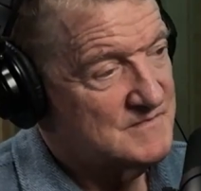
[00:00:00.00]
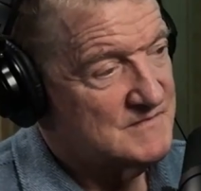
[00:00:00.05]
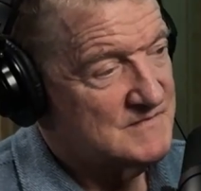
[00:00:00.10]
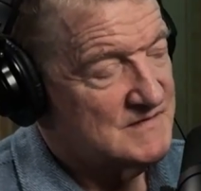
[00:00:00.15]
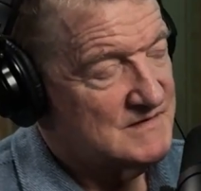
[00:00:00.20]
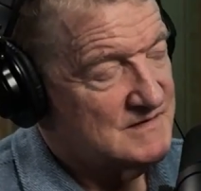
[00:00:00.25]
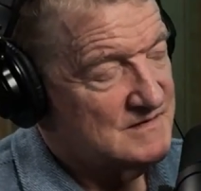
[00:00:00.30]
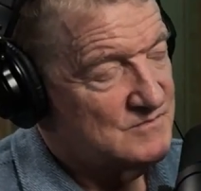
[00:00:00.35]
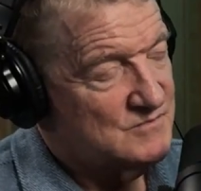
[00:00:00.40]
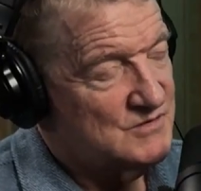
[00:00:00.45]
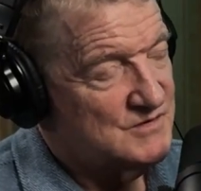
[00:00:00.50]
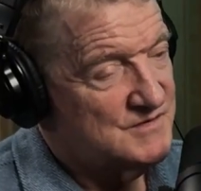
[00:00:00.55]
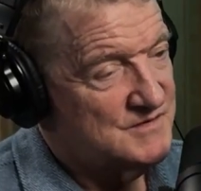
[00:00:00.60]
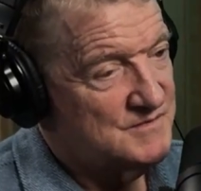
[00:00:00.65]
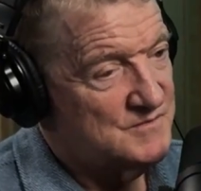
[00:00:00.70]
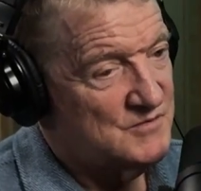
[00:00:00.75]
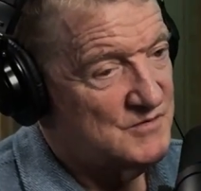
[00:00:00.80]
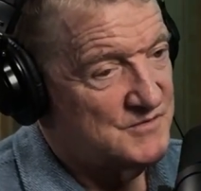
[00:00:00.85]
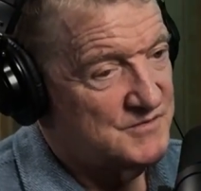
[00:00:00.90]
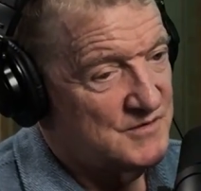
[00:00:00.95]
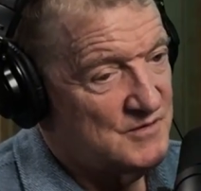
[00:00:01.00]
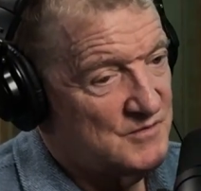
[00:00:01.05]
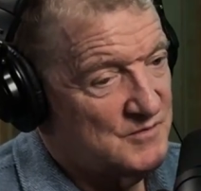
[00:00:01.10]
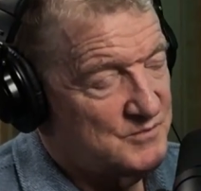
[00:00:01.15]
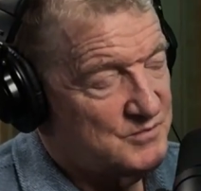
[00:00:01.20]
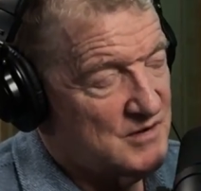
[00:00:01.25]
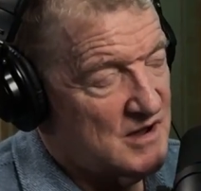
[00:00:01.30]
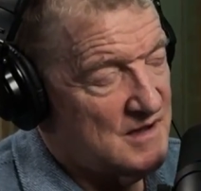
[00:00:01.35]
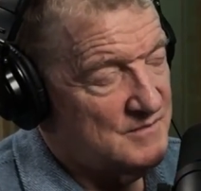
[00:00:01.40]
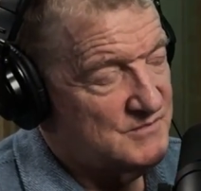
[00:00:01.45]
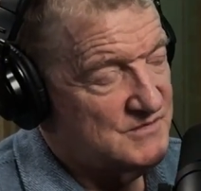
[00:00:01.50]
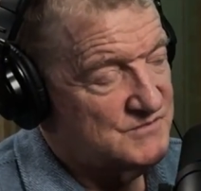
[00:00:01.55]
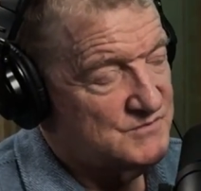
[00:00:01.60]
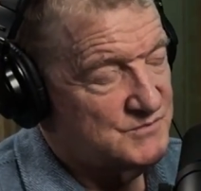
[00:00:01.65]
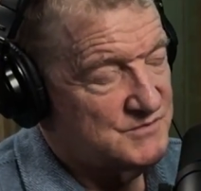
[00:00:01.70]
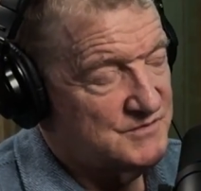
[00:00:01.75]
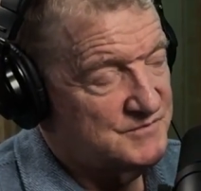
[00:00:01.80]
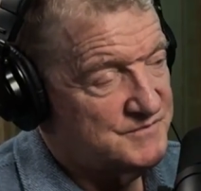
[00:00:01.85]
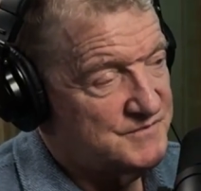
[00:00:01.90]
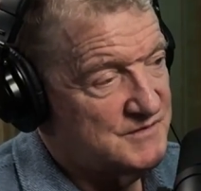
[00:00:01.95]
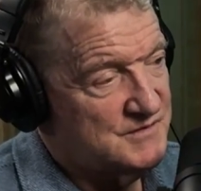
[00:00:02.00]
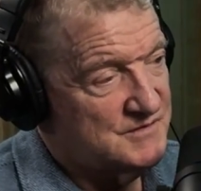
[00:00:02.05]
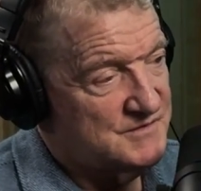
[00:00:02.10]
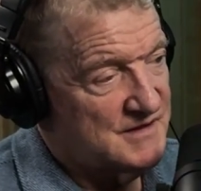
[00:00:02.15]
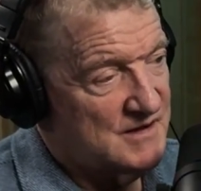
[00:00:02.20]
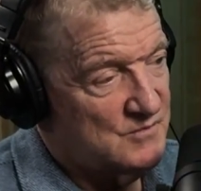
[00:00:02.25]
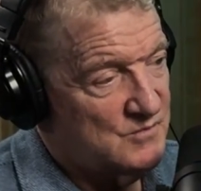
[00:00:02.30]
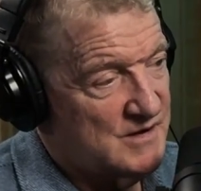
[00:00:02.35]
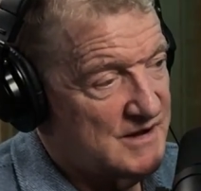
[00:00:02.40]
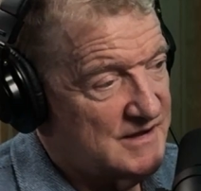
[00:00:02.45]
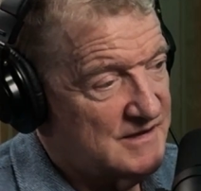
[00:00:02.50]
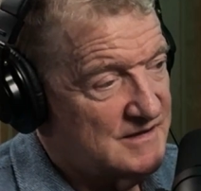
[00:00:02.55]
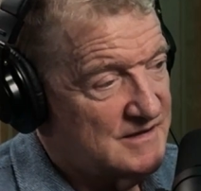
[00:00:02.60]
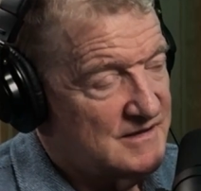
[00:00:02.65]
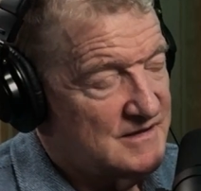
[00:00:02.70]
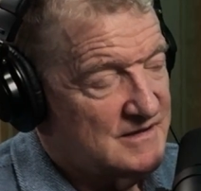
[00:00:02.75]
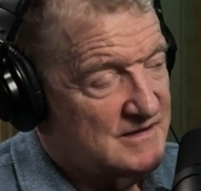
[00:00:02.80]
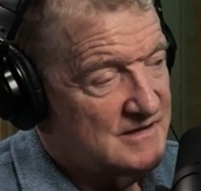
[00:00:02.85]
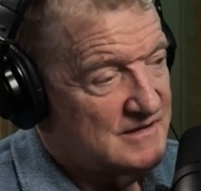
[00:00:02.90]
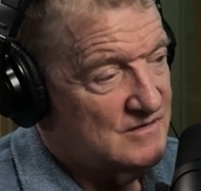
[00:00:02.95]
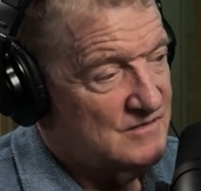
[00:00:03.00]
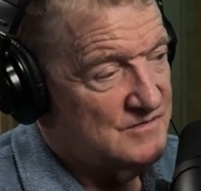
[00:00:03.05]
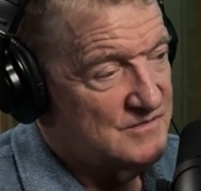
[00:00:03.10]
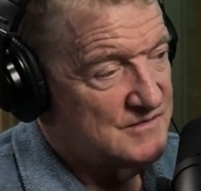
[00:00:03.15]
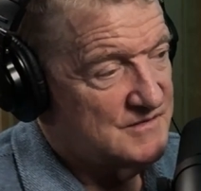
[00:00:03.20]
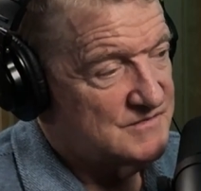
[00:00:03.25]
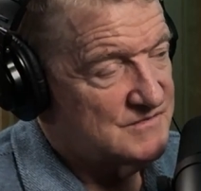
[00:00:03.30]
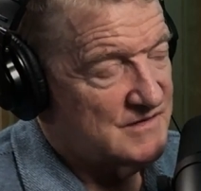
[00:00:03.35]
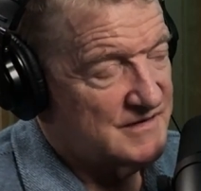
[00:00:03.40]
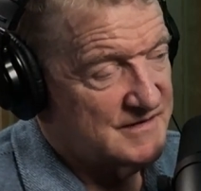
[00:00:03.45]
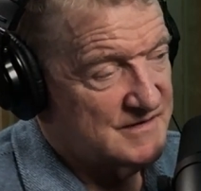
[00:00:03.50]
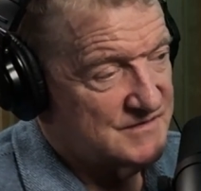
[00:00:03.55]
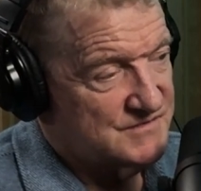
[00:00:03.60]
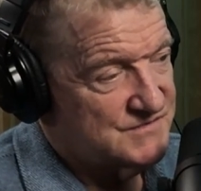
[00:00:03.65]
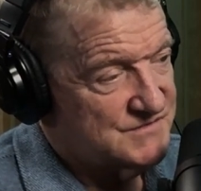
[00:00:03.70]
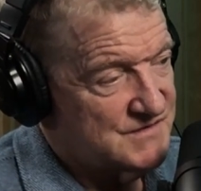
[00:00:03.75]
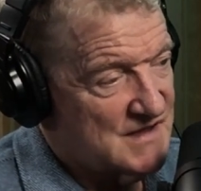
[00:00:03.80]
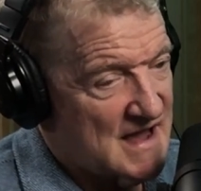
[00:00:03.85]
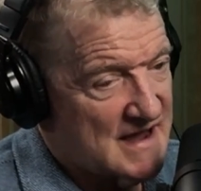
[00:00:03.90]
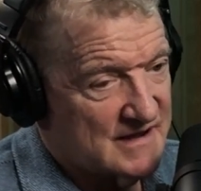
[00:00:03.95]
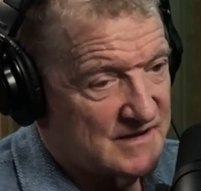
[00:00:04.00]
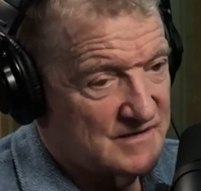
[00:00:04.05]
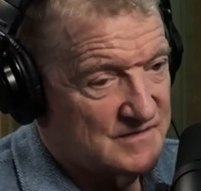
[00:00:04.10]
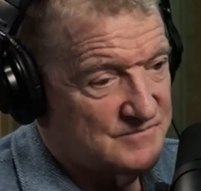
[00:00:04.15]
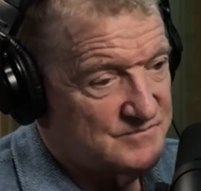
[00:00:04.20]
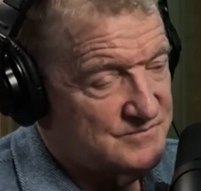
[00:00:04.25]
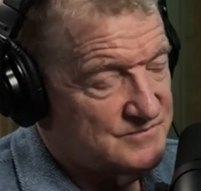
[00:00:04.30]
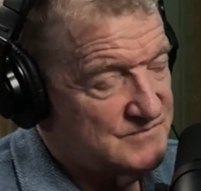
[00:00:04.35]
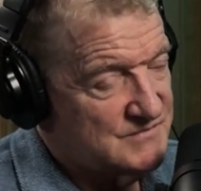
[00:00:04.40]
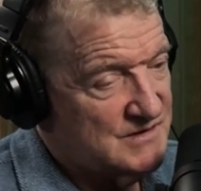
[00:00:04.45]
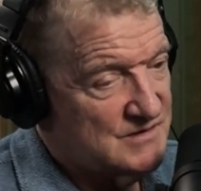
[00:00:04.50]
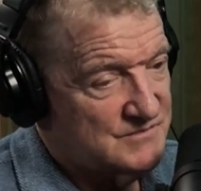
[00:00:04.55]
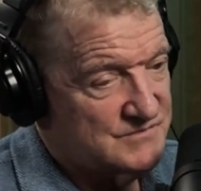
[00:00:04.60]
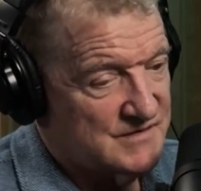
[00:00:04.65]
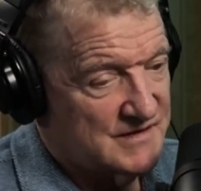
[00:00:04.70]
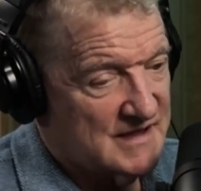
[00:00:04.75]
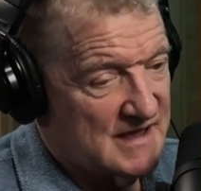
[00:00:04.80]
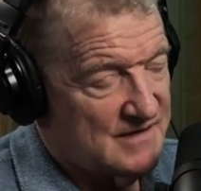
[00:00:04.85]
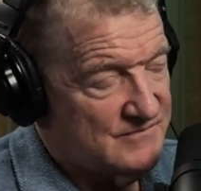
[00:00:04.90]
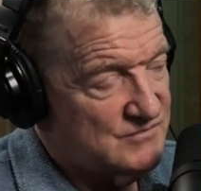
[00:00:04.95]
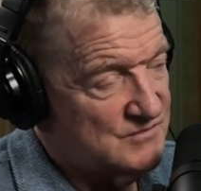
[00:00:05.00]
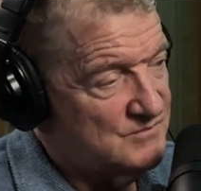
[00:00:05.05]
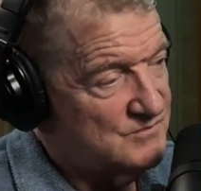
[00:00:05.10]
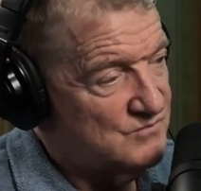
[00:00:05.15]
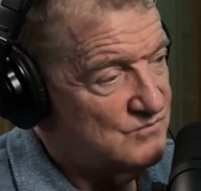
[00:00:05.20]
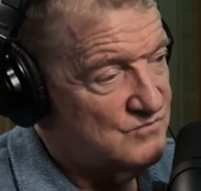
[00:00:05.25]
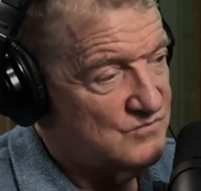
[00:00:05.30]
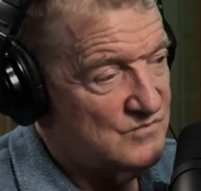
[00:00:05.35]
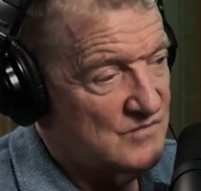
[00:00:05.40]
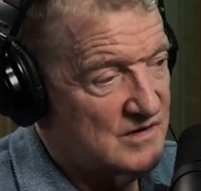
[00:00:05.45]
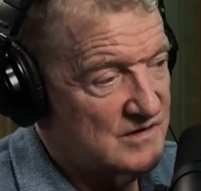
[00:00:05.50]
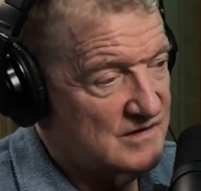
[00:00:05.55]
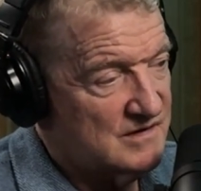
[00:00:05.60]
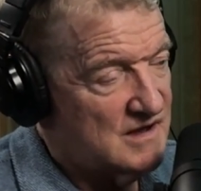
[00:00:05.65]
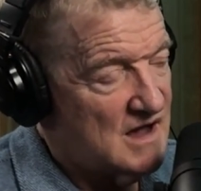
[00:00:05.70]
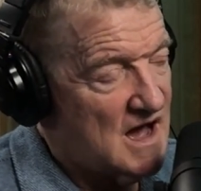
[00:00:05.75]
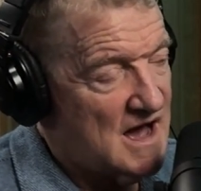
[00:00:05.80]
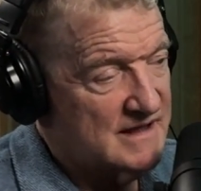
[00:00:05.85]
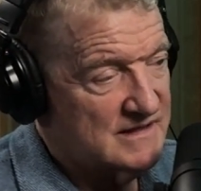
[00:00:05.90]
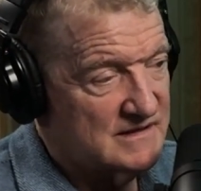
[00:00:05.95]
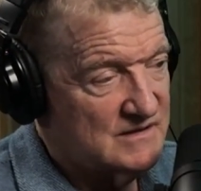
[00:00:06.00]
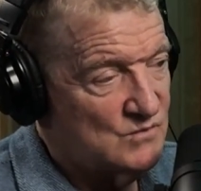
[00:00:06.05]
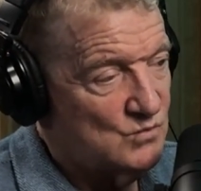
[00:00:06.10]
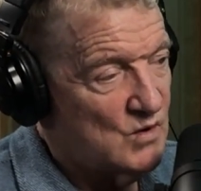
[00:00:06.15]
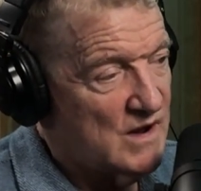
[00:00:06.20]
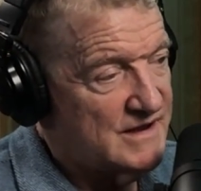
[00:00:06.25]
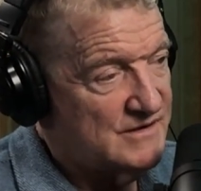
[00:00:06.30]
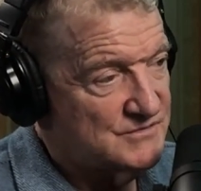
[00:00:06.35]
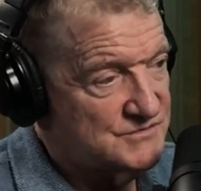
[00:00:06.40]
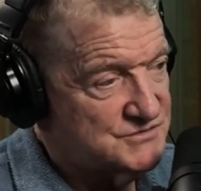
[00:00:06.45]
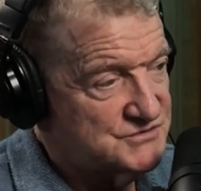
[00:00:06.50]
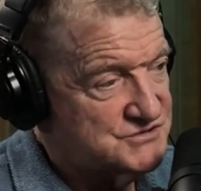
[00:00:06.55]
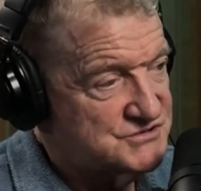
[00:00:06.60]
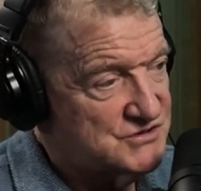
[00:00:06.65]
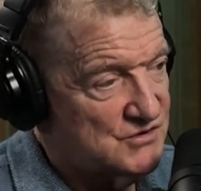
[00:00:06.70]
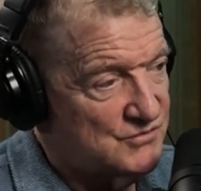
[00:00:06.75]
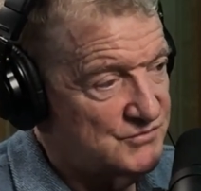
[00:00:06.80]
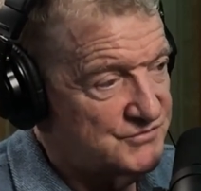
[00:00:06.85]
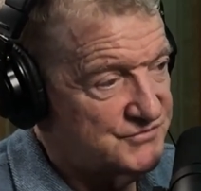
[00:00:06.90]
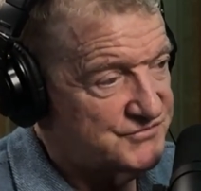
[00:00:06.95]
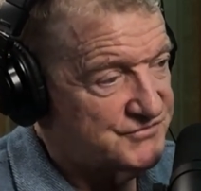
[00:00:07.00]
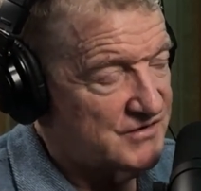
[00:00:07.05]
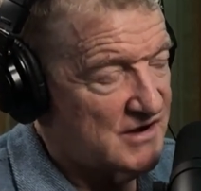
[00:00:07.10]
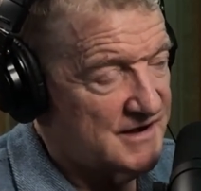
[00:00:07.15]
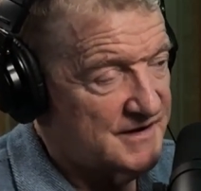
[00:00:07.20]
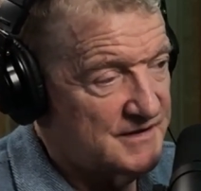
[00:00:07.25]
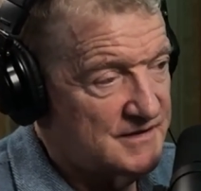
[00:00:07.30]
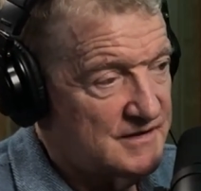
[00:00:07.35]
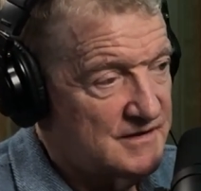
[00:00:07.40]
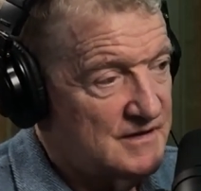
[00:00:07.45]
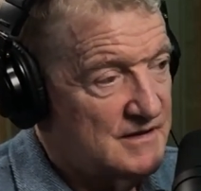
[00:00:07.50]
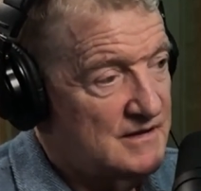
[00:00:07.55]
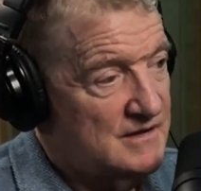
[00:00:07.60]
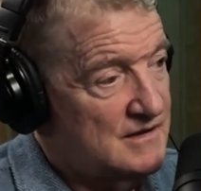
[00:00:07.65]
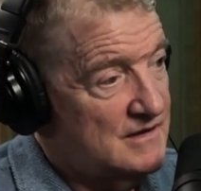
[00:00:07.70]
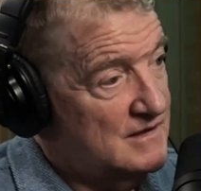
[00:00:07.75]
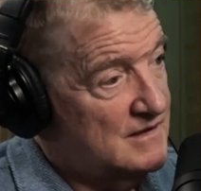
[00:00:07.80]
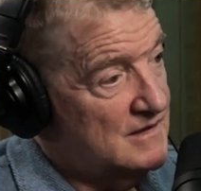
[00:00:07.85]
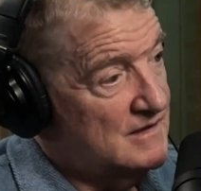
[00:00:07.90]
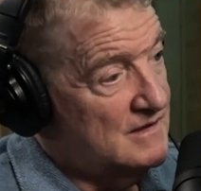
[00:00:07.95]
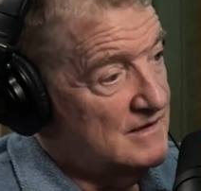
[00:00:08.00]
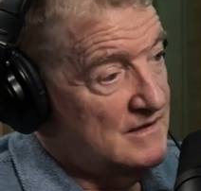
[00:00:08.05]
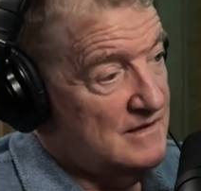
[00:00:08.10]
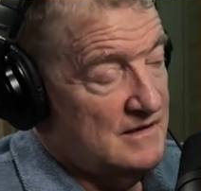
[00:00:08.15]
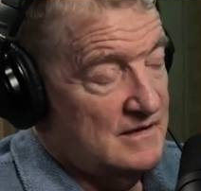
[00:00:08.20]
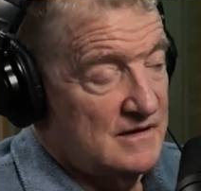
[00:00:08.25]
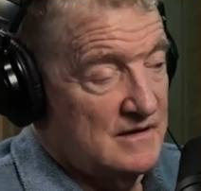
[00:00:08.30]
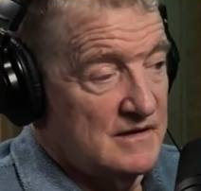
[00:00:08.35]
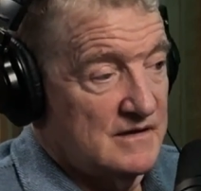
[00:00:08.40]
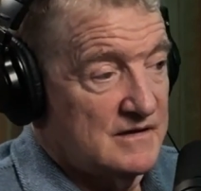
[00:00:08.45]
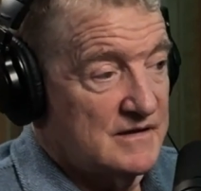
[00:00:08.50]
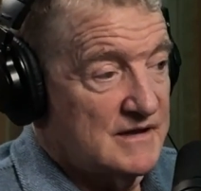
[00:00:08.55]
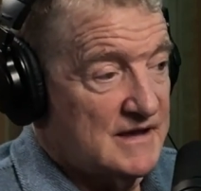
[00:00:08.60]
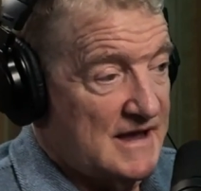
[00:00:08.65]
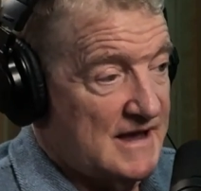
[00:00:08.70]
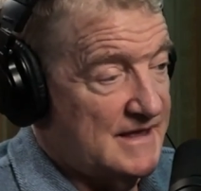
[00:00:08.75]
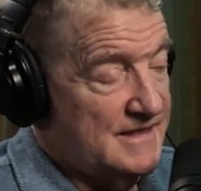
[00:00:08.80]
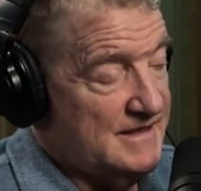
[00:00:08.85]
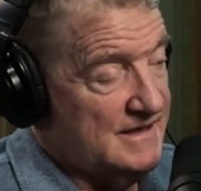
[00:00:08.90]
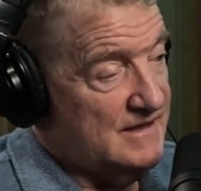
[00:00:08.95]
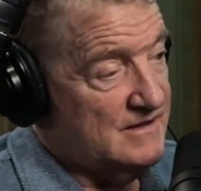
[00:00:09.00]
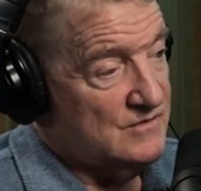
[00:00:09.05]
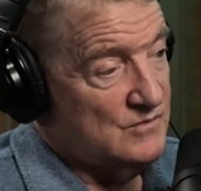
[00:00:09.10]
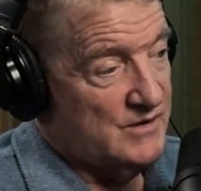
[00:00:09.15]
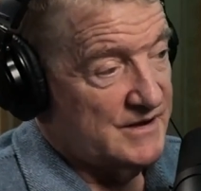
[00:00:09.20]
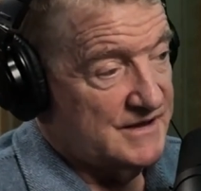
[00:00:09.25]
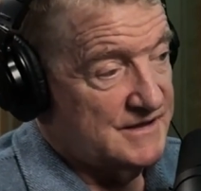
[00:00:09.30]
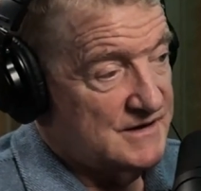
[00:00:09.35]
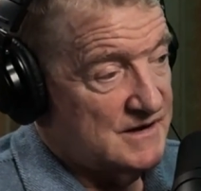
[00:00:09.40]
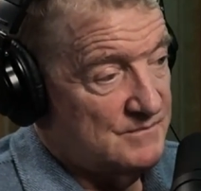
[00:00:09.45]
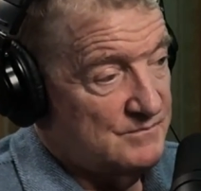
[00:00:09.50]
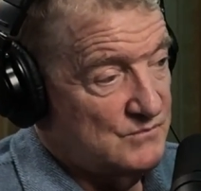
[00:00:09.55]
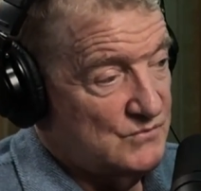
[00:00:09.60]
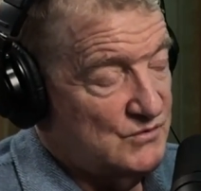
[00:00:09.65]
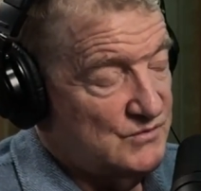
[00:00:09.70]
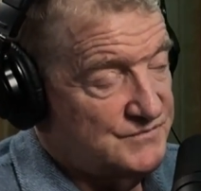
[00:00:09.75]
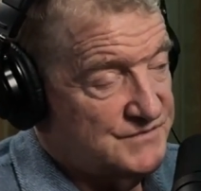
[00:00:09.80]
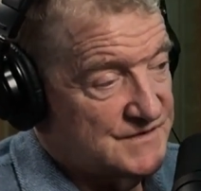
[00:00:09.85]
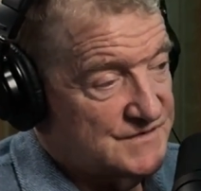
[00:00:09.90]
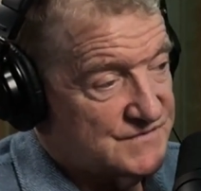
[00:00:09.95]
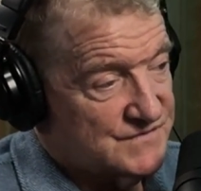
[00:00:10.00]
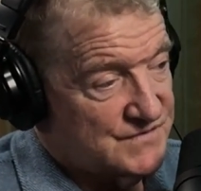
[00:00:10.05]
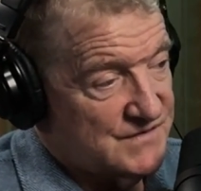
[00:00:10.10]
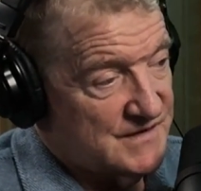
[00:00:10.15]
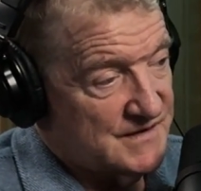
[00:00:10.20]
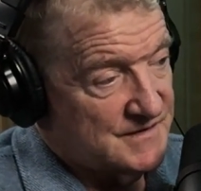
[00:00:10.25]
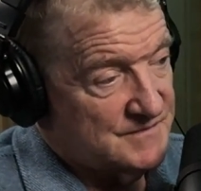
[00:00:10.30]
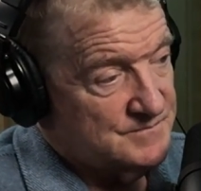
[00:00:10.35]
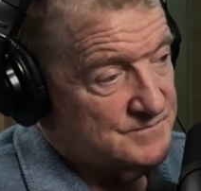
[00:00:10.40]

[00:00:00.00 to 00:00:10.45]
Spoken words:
Well, the only problem is when you're feeling that way, it's like a sack of, it's like having an ungodly weight on your shoulders trying to, how the hell do I get up and move this thing?